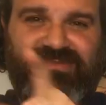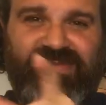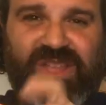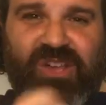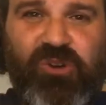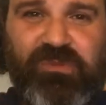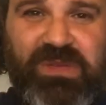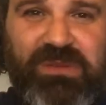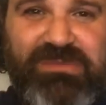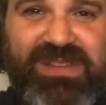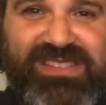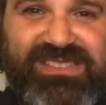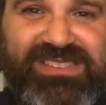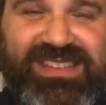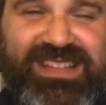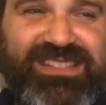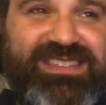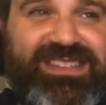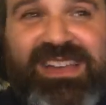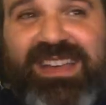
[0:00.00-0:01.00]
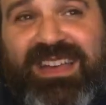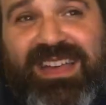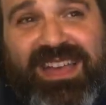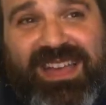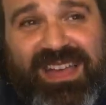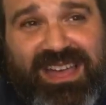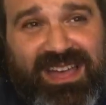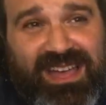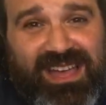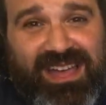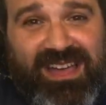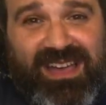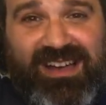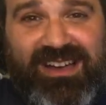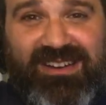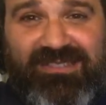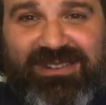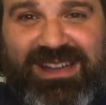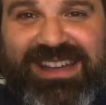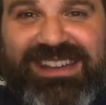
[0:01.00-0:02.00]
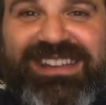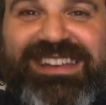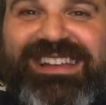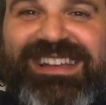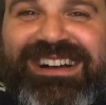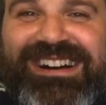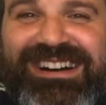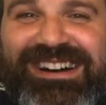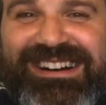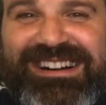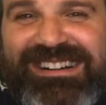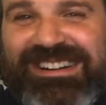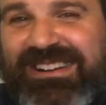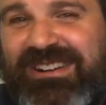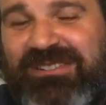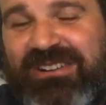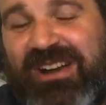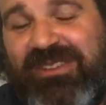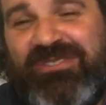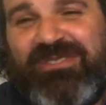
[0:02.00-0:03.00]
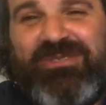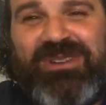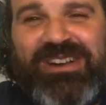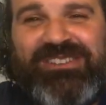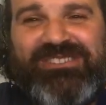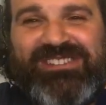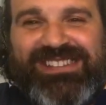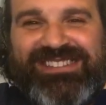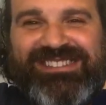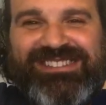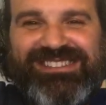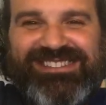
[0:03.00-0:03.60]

I hope that made sense. All right, uh, other questions.